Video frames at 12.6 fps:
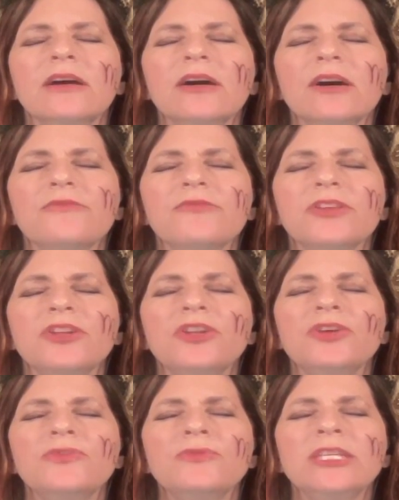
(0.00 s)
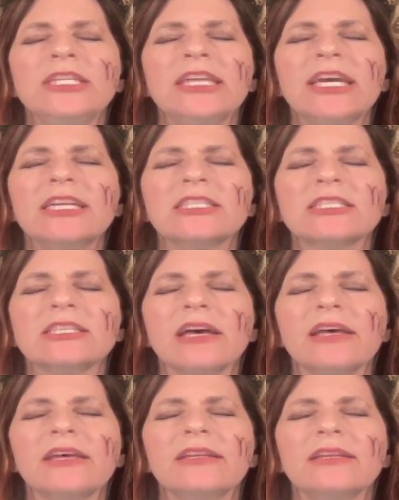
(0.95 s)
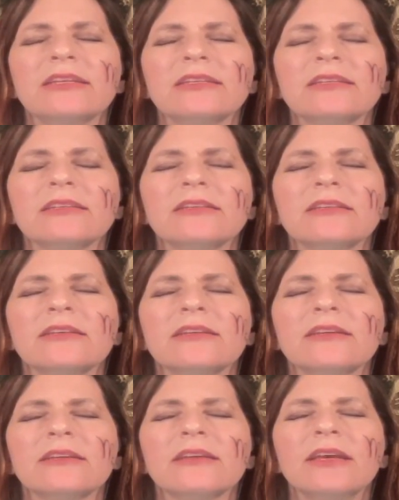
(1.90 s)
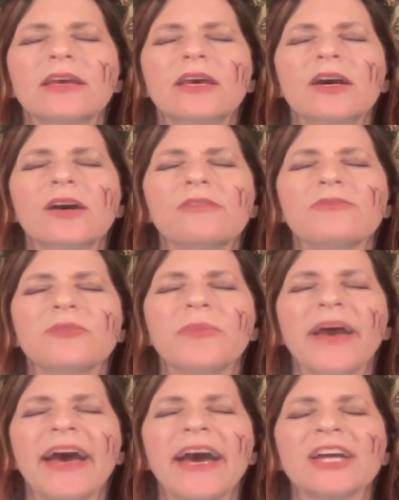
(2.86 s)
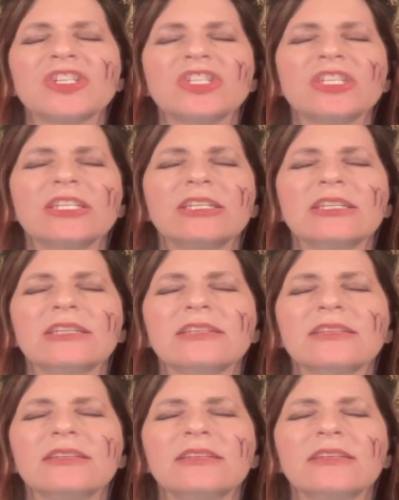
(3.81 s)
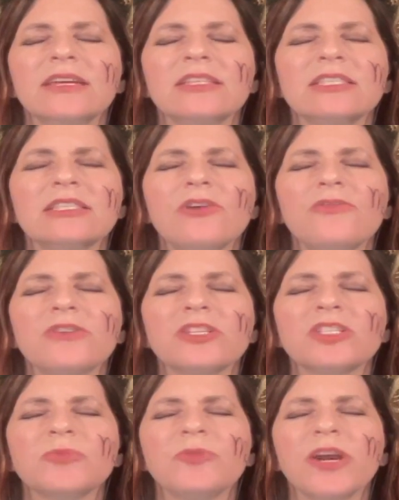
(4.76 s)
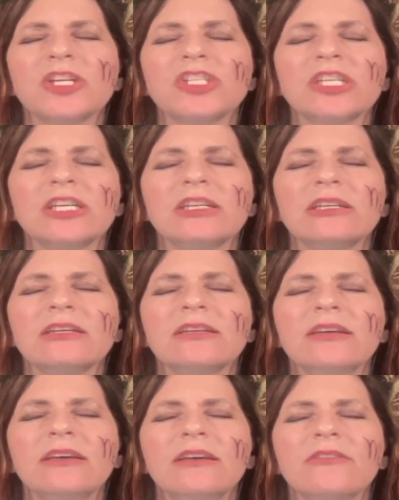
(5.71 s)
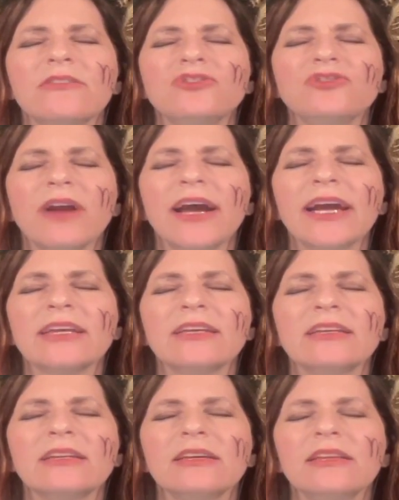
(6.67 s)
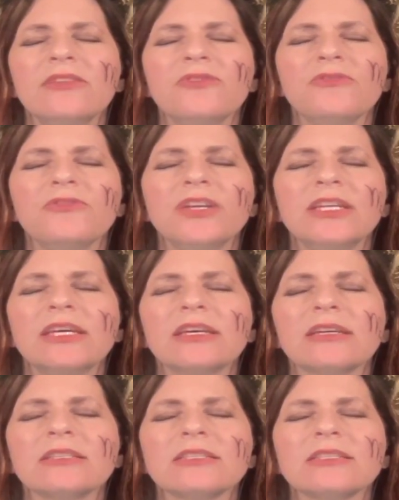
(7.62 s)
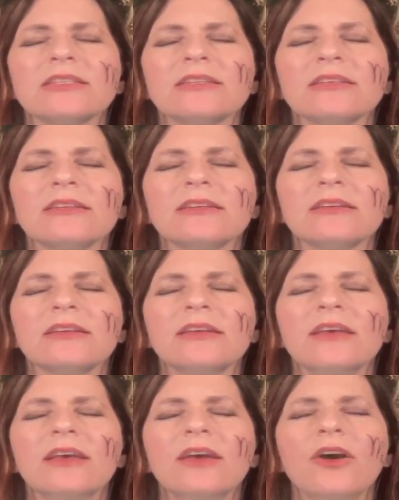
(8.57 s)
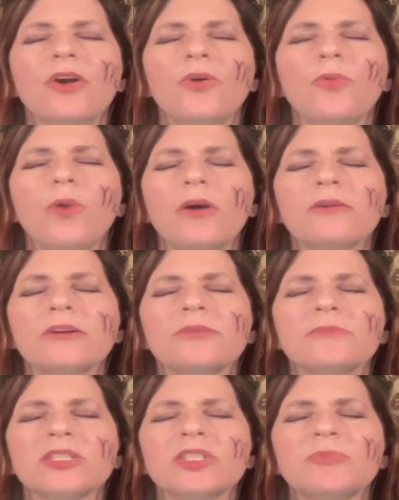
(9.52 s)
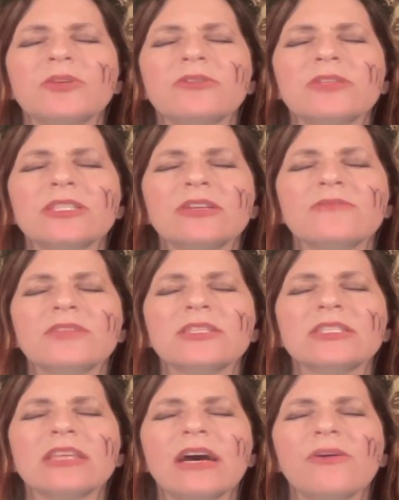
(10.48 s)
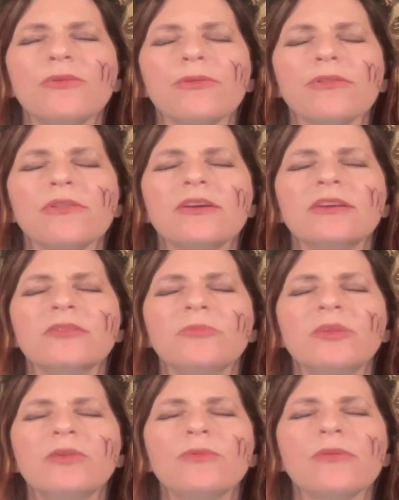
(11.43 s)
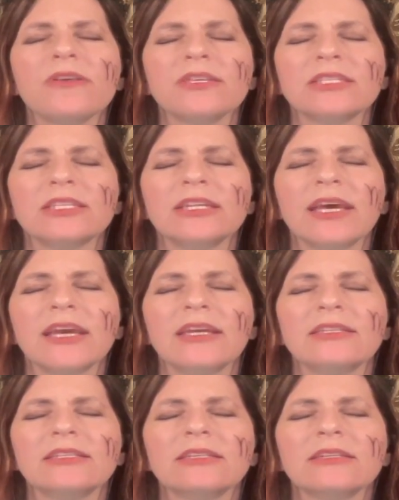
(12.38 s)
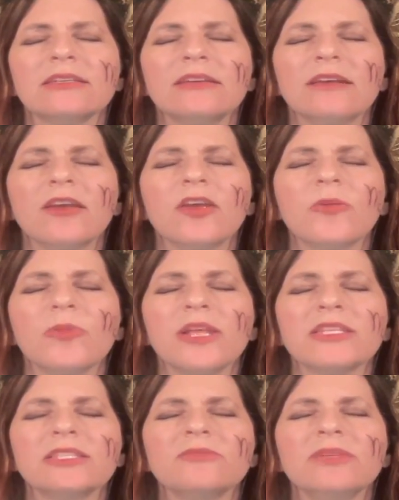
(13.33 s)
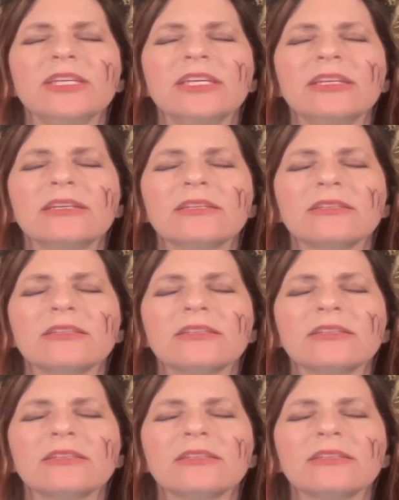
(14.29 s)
of the noonday sun, of the passion and self-expression, the dragon and the phoenix. Welcome, spirits of the South, be with us tonight. Blessed be.